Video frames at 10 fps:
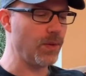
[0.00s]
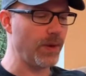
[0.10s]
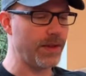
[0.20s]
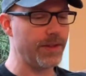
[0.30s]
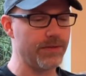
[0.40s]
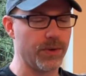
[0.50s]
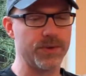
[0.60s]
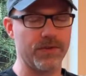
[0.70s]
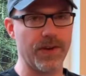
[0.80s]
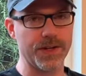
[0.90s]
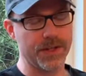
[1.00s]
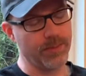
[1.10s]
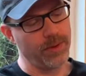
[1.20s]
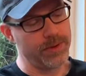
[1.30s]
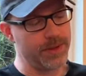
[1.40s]
with fruits and
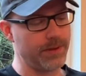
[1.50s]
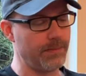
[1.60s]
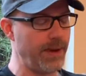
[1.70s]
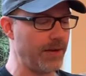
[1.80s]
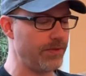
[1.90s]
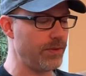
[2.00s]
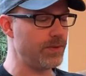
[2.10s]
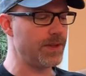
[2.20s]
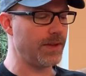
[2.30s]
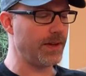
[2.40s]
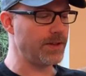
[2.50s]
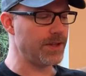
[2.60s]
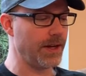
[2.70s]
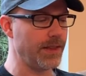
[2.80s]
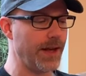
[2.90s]
vegetables and pet foods and things
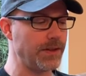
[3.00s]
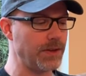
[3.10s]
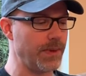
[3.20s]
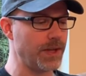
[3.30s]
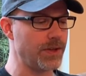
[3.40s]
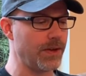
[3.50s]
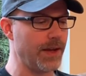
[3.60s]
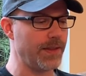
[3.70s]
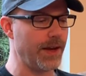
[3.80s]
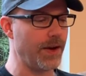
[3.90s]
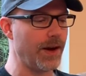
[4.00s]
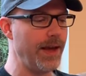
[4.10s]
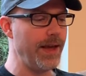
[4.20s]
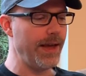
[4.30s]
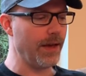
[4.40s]
like that to make sure that they are
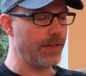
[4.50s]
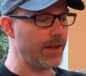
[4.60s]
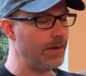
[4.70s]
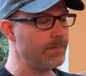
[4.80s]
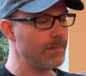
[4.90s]
healthy.